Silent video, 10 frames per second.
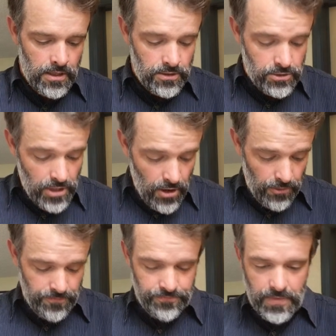
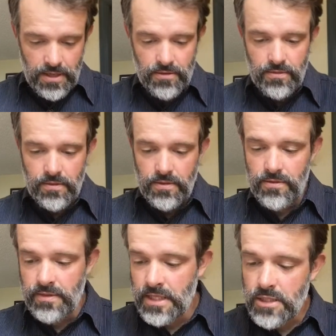So,
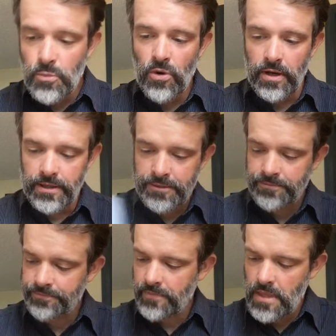this morning,
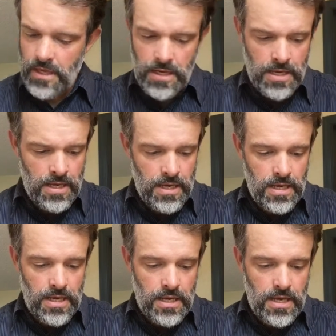
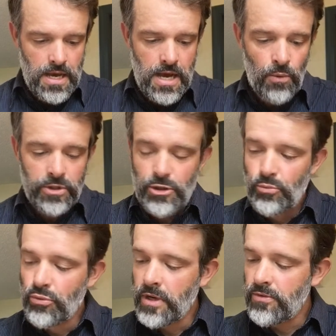I want to
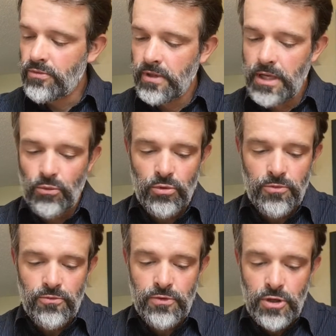briefly
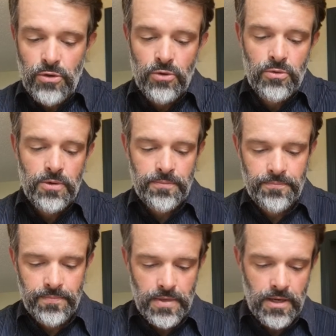review
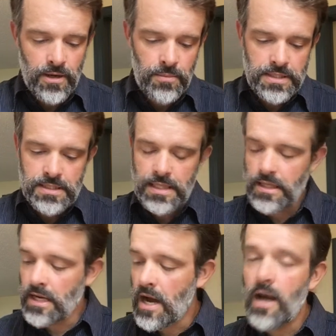and set the
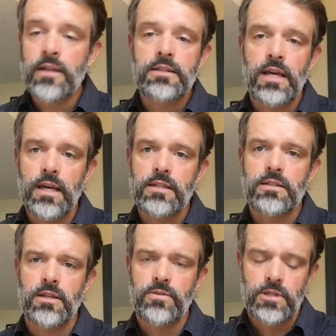context
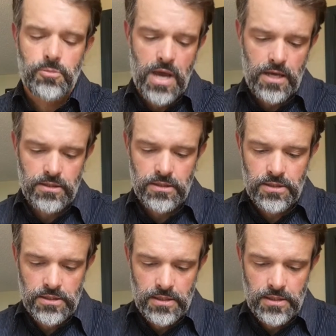of this passage,